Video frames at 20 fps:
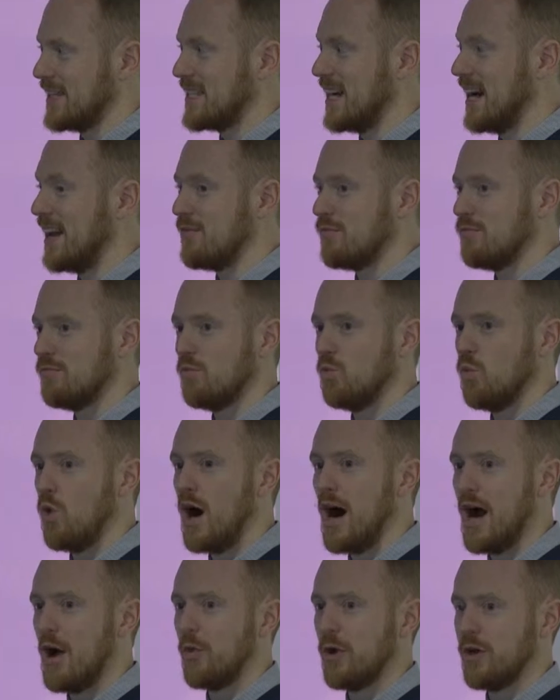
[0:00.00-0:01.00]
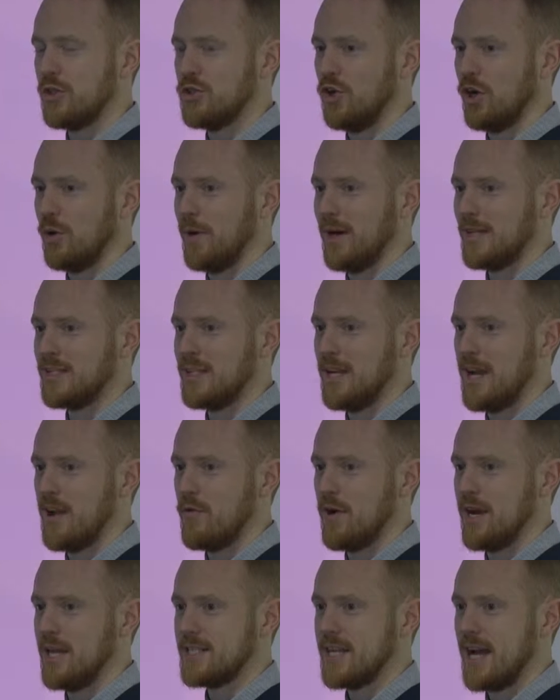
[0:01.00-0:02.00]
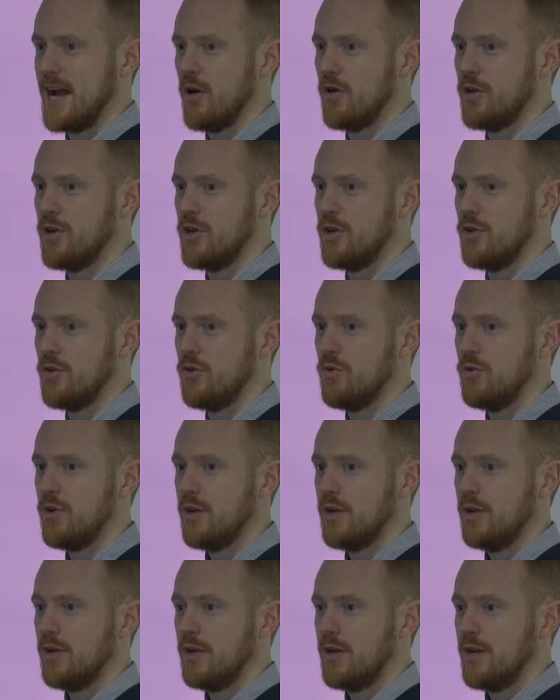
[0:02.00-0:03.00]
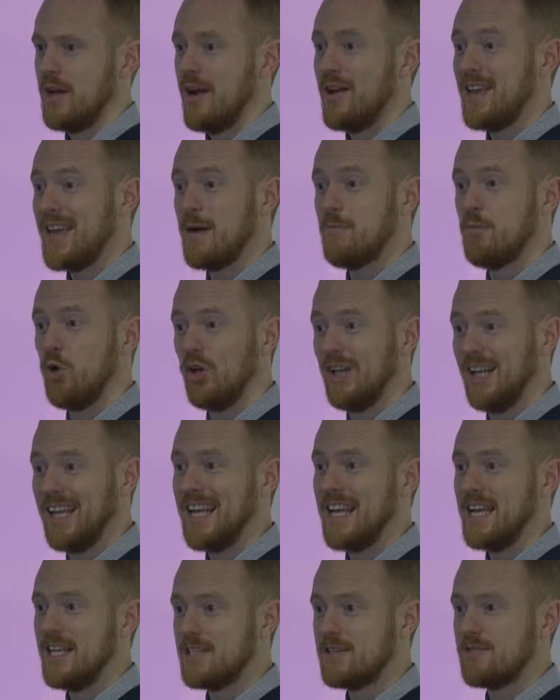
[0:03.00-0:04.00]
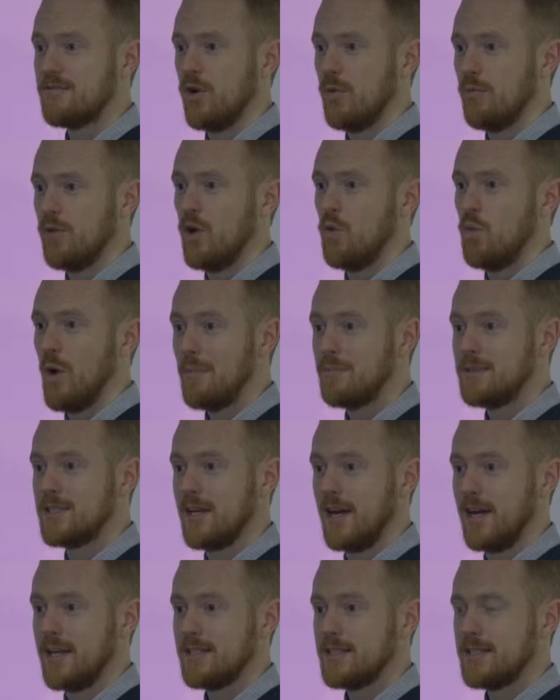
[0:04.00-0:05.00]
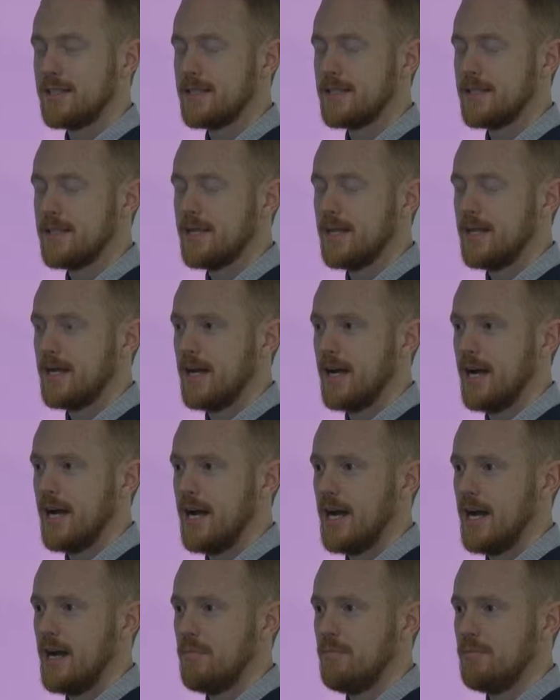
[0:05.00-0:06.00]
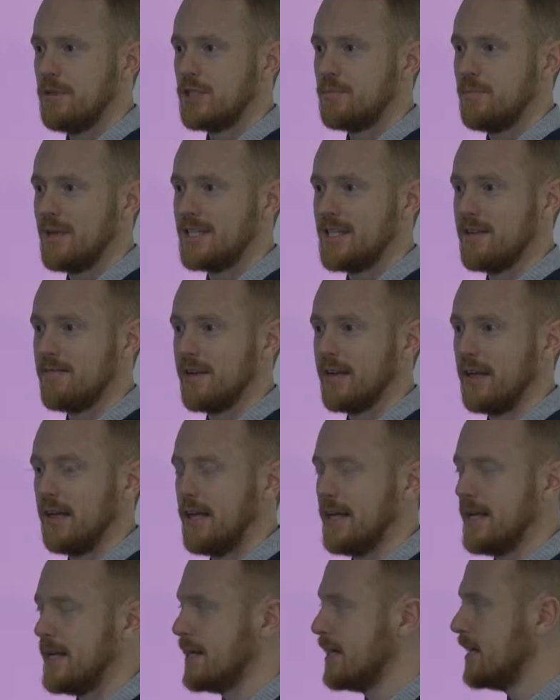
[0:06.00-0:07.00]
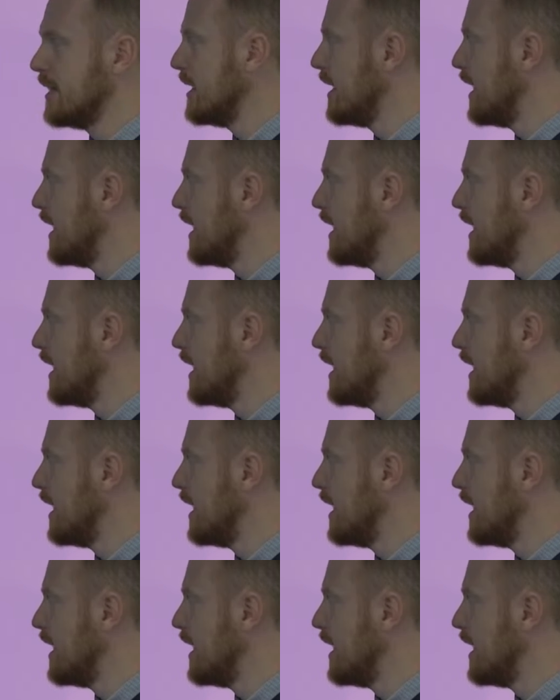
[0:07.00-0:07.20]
that's kind of what I want to talk about today, really, is how you get more leads from your website. Specifically,